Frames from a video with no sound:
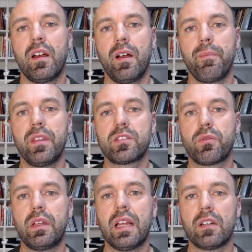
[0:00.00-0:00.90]
um, these
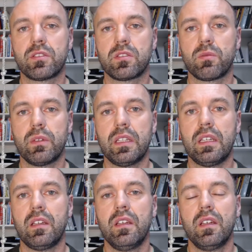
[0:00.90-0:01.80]
greenhouses are
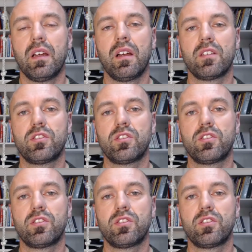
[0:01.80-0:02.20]
really uh,